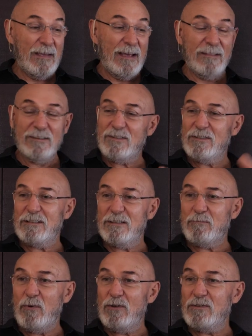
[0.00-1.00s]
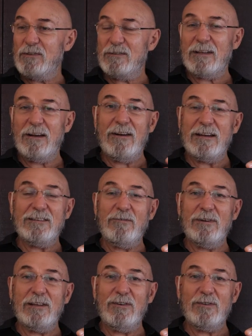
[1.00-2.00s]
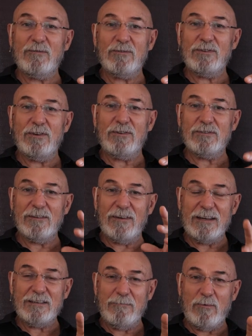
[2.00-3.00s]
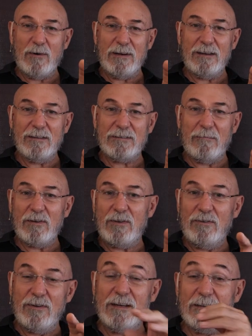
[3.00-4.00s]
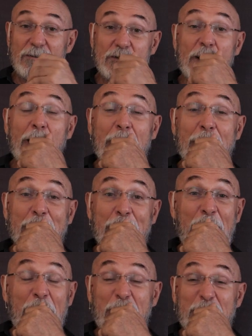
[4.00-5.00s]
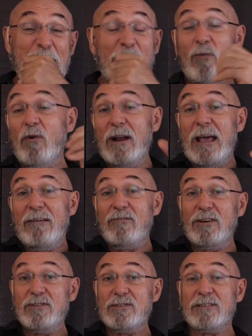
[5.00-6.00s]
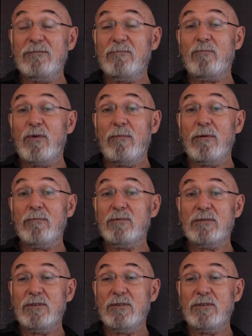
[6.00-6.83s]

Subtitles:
And this is, this person's, they're actually really useful to you, because they're actually pointing at something you need to change, because you don't want to have digestive problems.